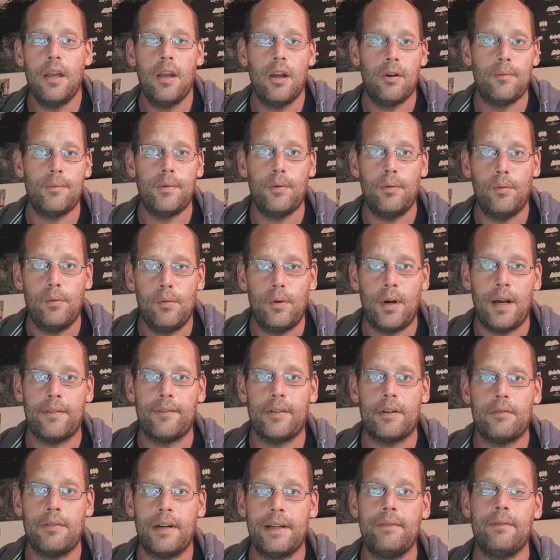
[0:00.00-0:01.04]
Hope you all have
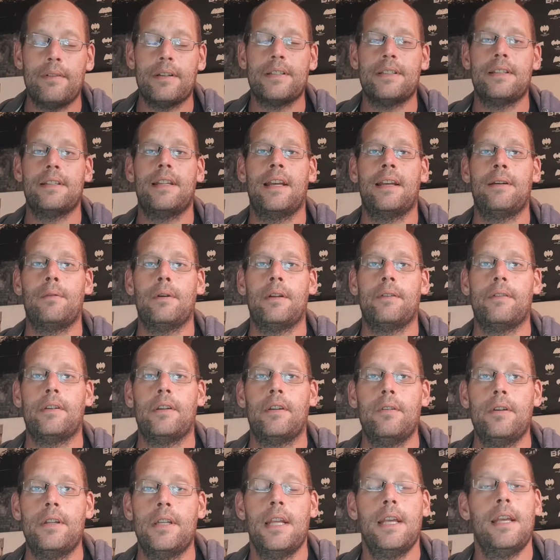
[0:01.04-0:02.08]
a great rest of the day, whatever you're
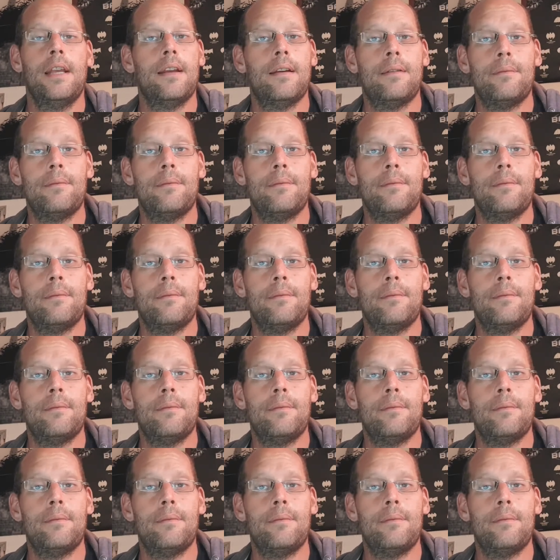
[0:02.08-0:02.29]
doing.